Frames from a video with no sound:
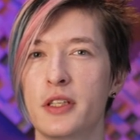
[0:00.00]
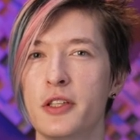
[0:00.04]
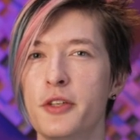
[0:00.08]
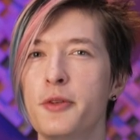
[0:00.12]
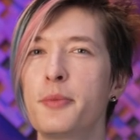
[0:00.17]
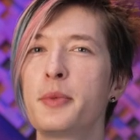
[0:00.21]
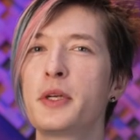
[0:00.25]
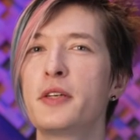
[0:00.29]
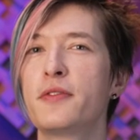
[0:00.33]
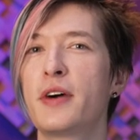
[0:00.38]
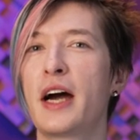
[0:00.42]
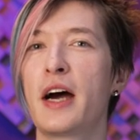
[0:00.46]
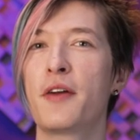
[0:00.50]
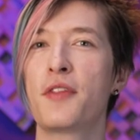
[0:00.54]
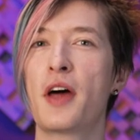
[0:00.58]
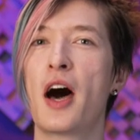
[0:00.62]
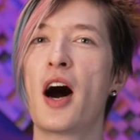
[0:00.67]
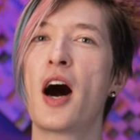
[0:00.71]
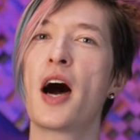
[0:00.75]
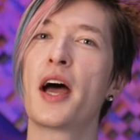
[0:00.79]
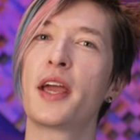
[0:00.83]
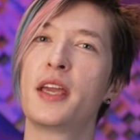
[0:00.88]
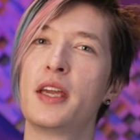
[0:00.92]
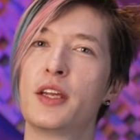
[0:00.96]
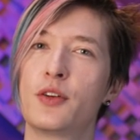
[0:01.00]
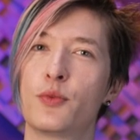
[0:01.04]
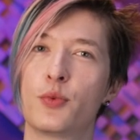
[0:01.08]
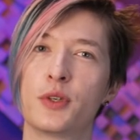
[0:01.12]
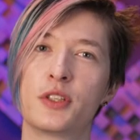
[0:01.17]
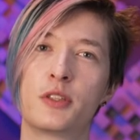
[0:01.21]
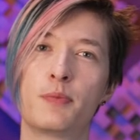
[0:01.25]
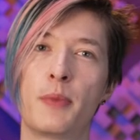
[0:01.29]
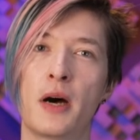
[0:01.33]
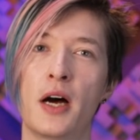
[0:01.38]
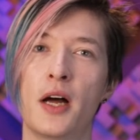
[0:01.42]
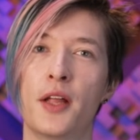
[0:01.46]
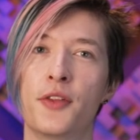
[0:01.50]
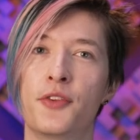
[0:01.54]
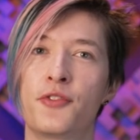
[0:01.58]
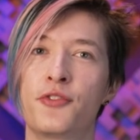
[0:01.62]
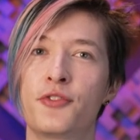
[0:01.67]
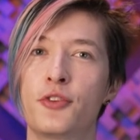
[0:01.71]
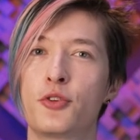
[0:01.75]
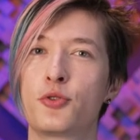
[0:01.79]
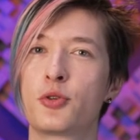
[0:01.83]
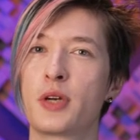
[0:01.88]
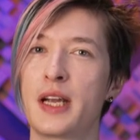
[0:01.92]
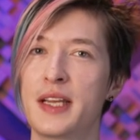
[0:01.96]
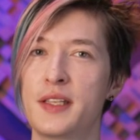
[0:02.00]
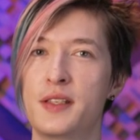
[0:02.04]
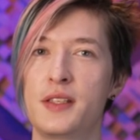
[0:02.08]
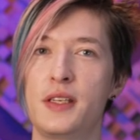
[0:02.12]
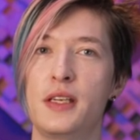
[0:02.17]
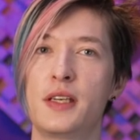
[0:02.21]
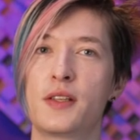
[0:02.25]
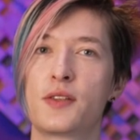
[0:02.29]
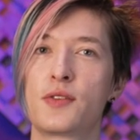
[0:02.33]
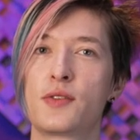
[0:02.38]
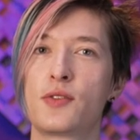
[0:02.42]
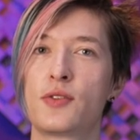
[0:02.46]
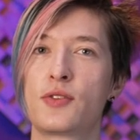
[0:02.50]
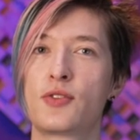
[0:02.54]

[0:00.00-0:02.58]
a little bit of how the high end responds to transients.